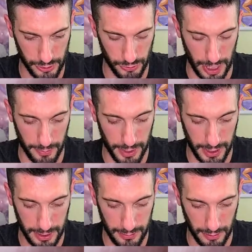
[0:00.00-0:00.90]

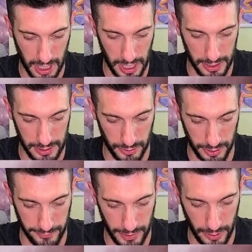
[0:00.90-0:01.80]
Drampa? I
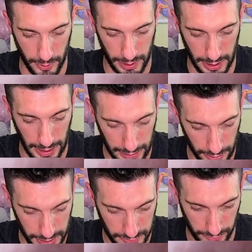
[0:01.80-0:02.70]
don't even know it. That looks